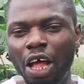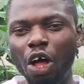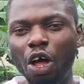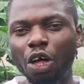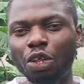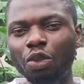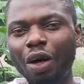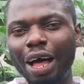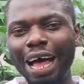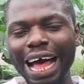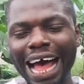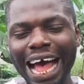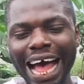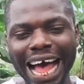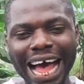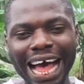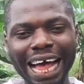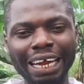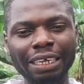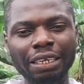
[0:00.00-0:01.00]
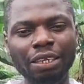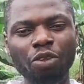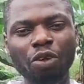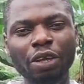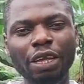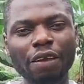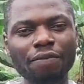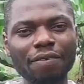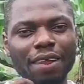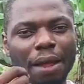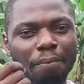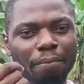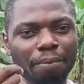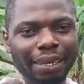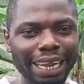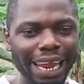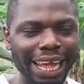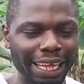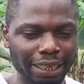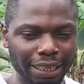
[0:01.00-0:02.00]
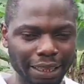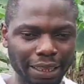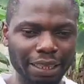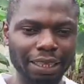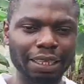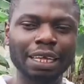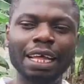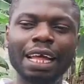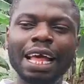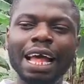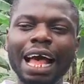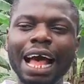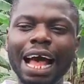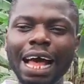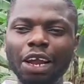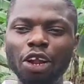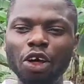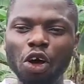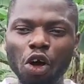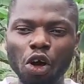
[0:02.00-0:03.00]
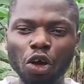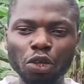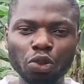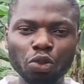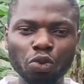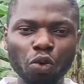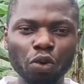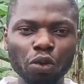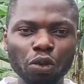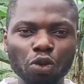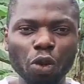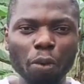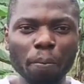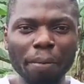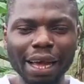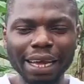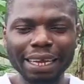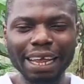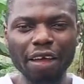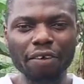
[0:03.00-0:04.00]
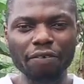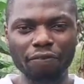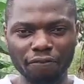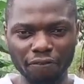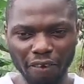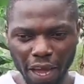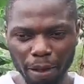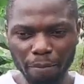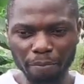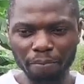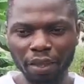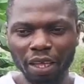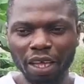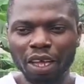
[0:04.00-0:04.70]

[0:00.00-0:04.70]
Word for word: also add to give them taste and also to make them firm,